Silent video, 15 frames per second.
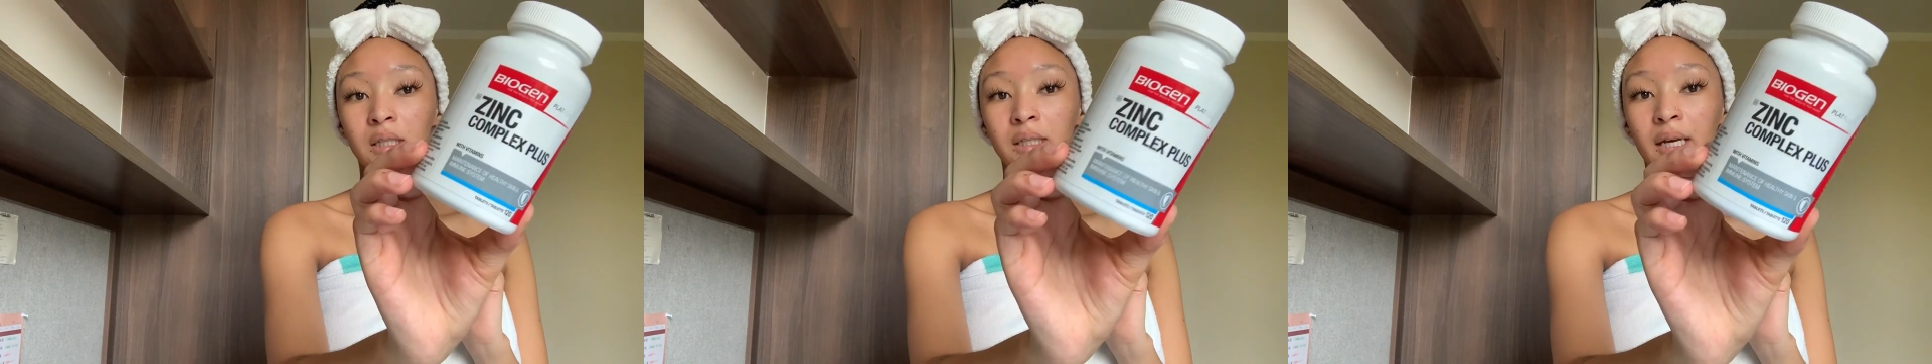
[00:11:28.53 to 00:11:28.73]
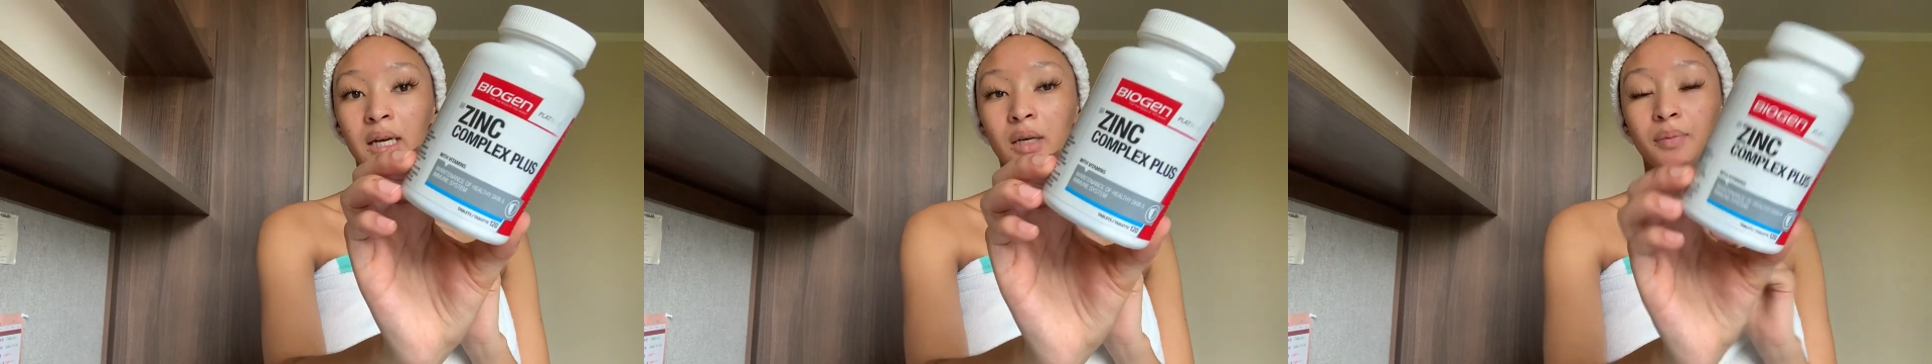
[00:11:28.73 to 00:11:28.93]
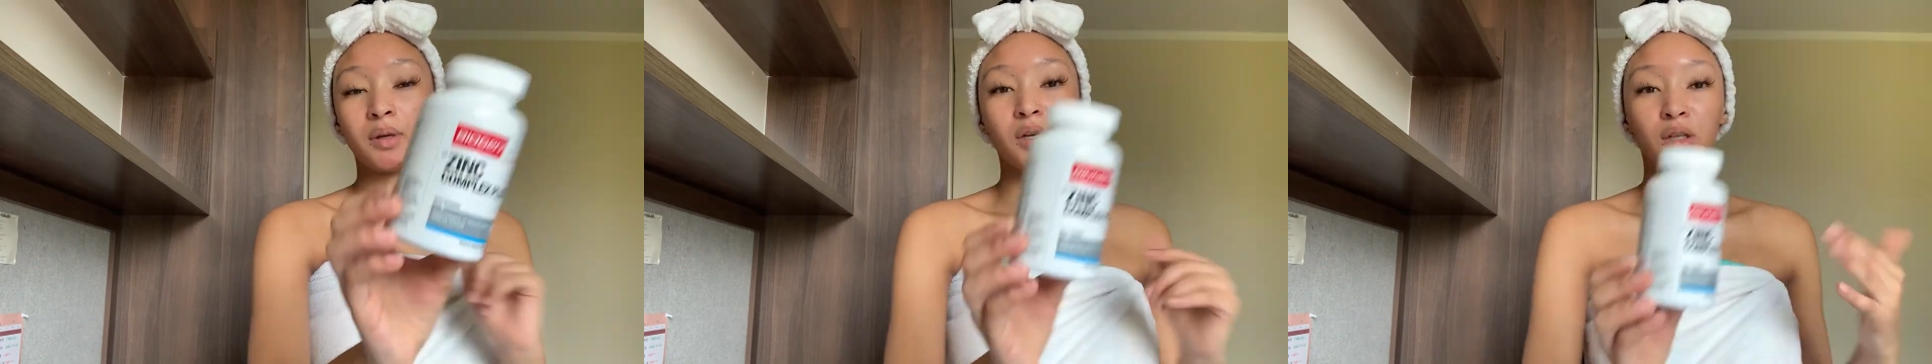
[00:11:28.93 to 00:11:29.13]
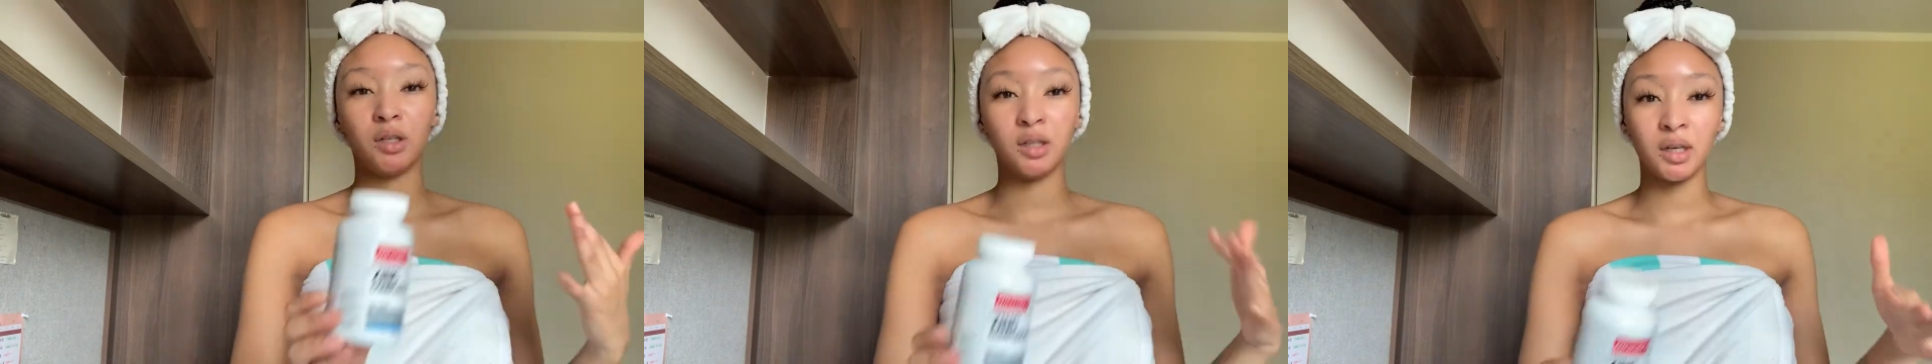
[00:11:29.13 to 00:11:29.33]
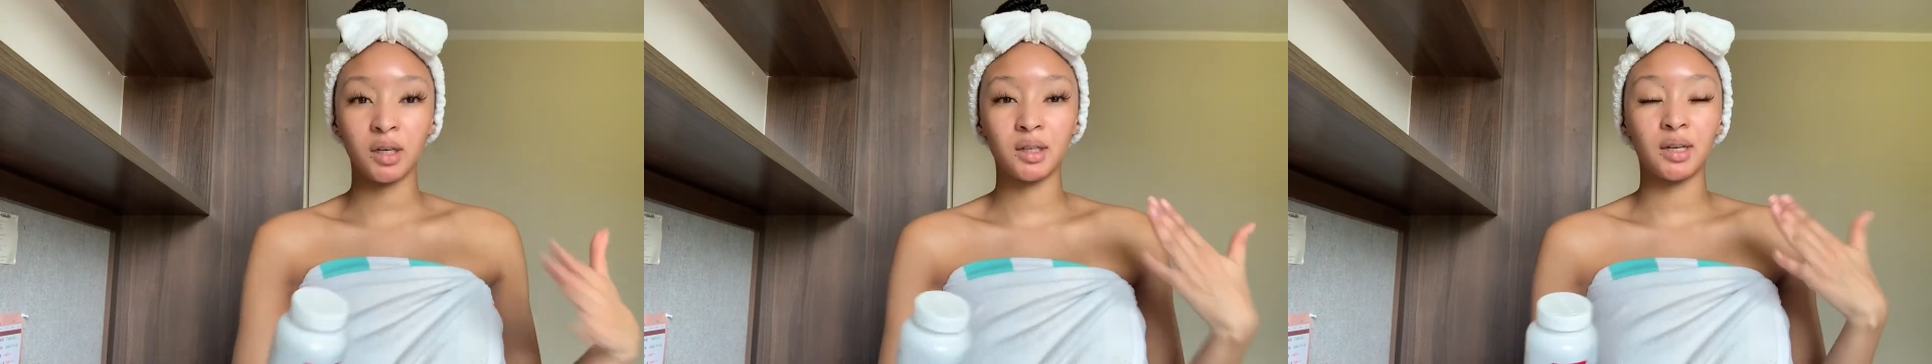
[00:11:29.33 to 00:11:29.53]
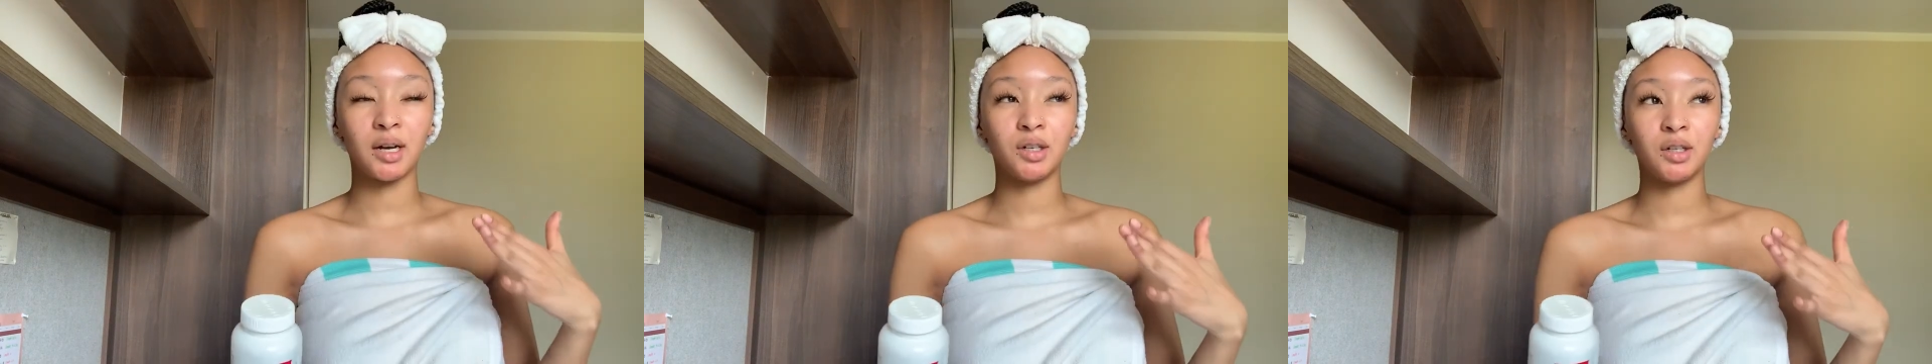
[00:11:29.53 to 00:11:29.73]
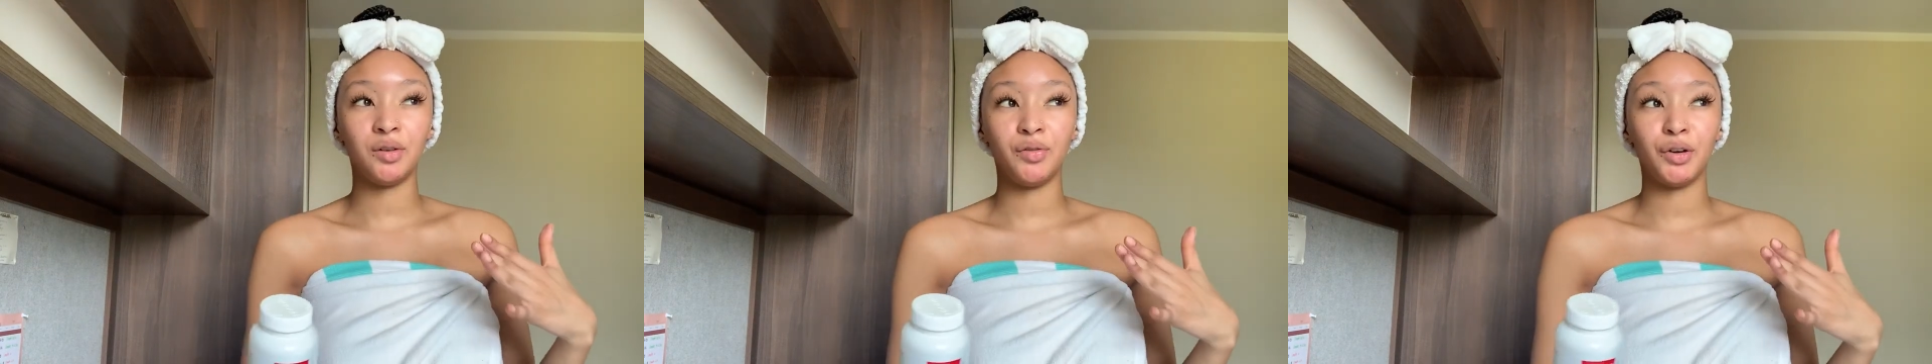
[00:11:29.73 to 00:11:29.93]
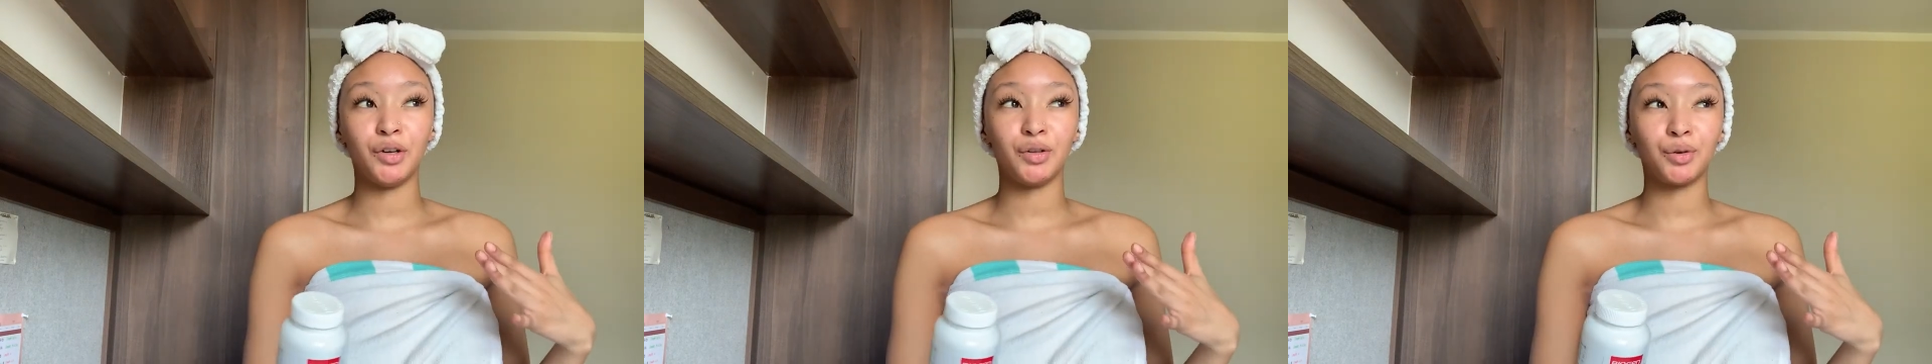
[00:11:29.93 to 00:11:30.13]
zinc because zinc is actually
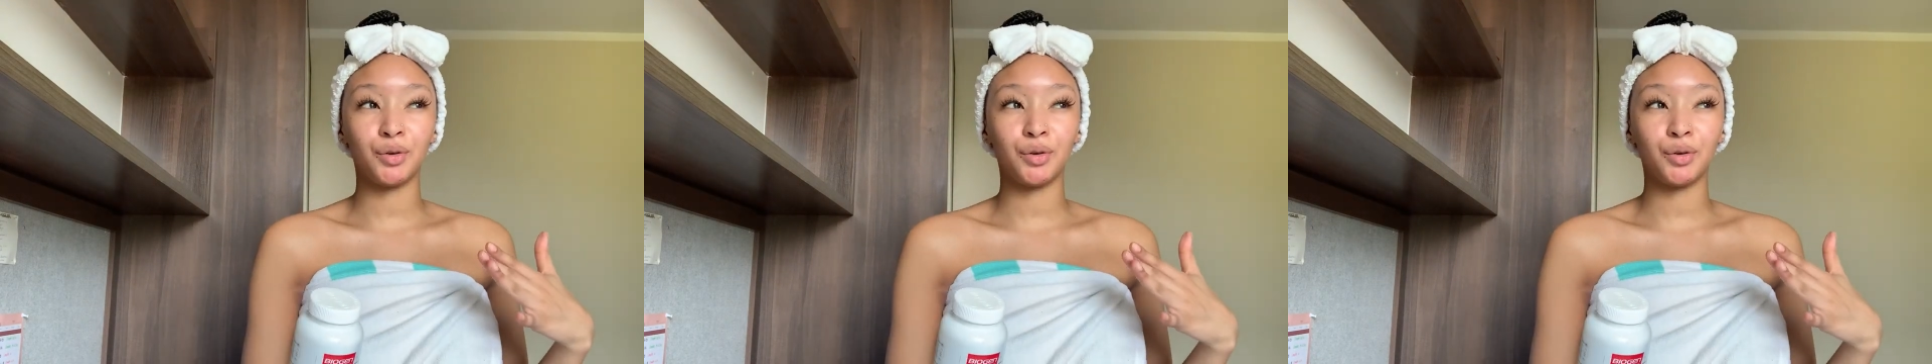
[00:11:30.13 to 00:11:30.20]
very